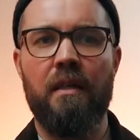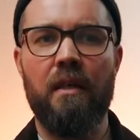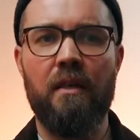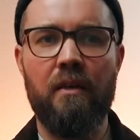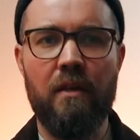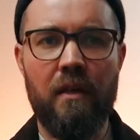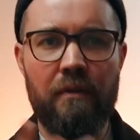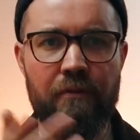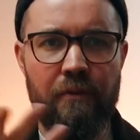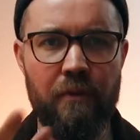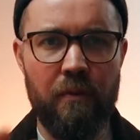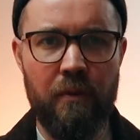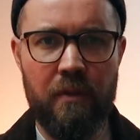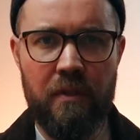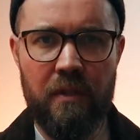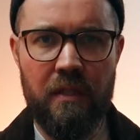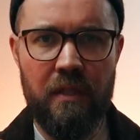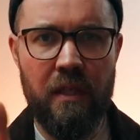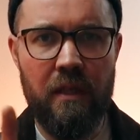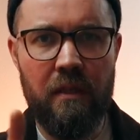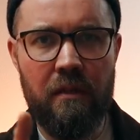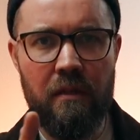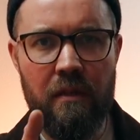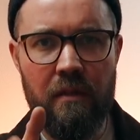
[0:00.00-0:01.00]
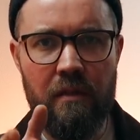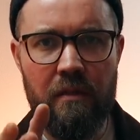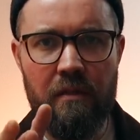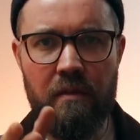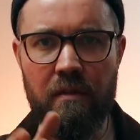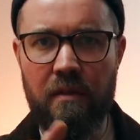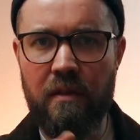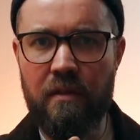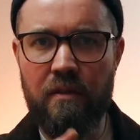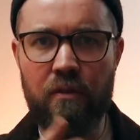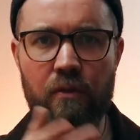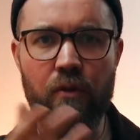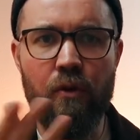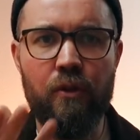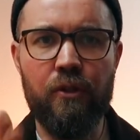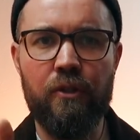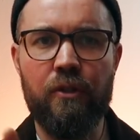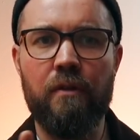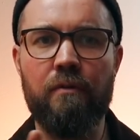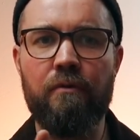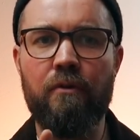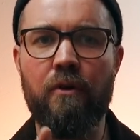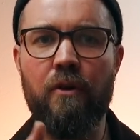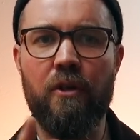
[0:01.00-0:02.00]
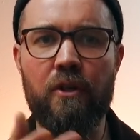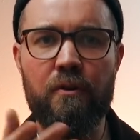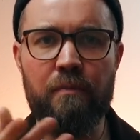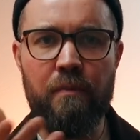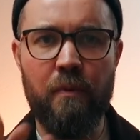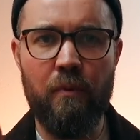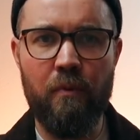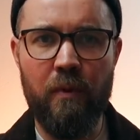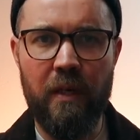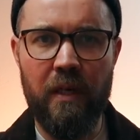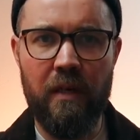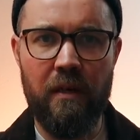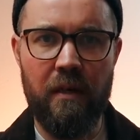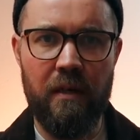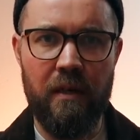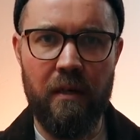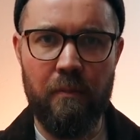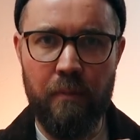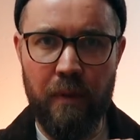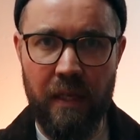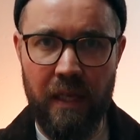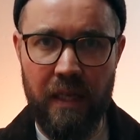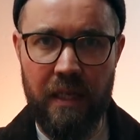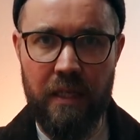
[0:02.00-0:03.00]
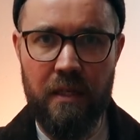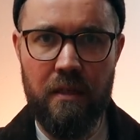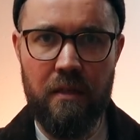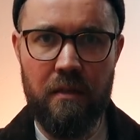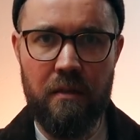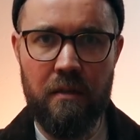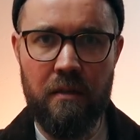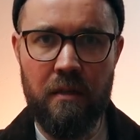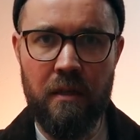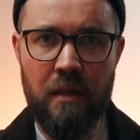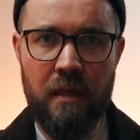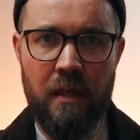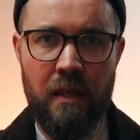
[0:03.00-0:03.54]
Now, if you want to take this notion of cost per wear and apply it,